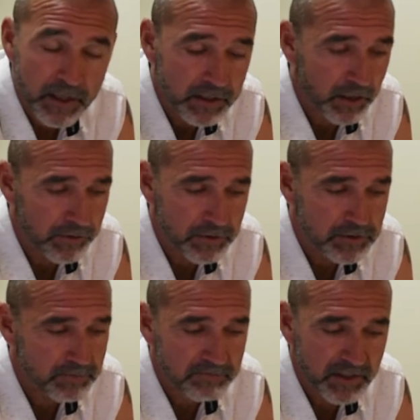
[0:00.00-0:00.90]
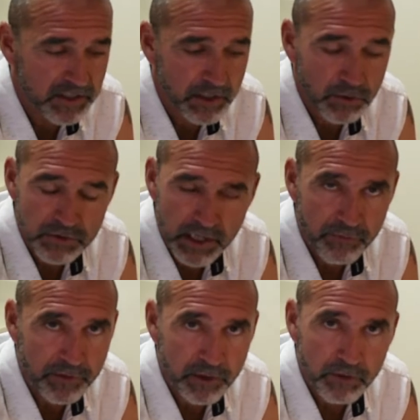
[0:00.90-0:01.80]
Now there's some videos
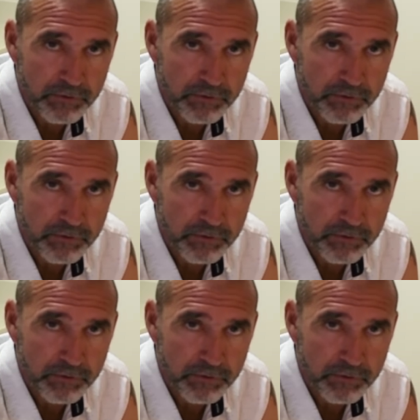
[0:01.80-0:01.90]
out there,